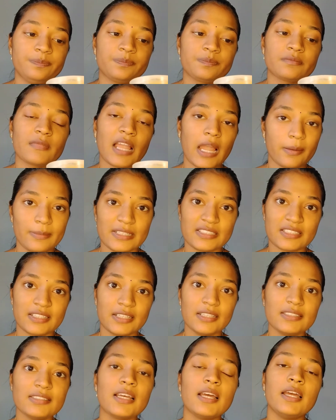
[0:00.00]

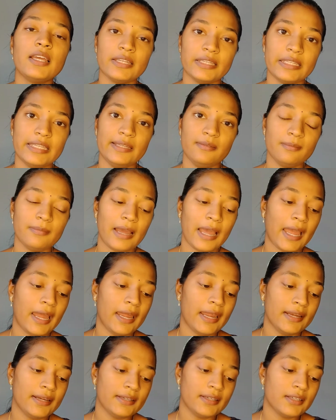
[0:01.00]
hibiscus, neem
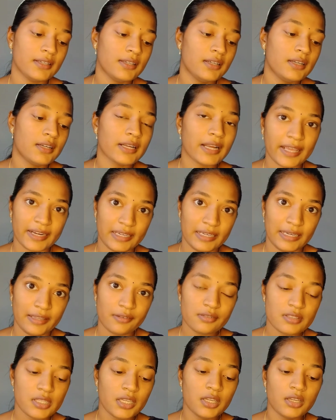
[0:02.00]
and curry
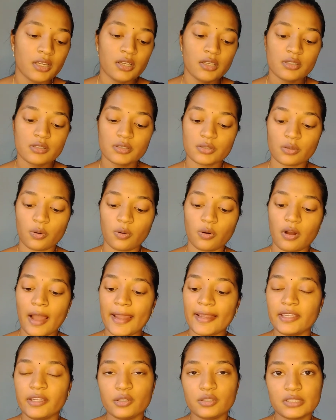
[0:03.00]
leaves. So
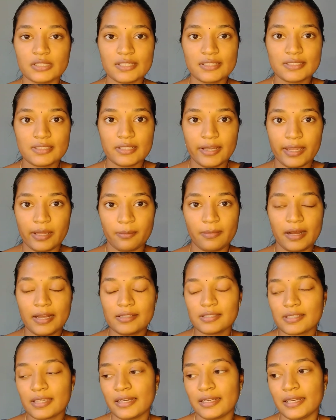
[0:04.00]
I use this hair
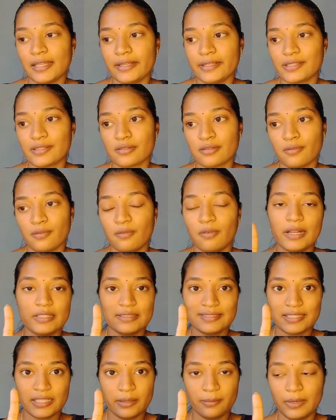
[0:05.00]
mask at least
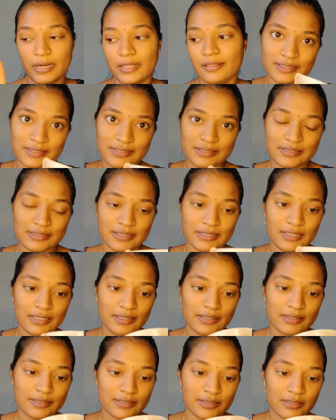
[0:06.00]
once a month. This
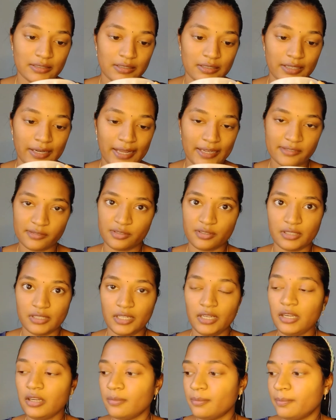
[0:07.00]
is a
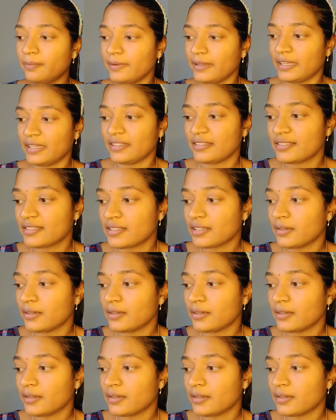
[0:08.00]
natural paste.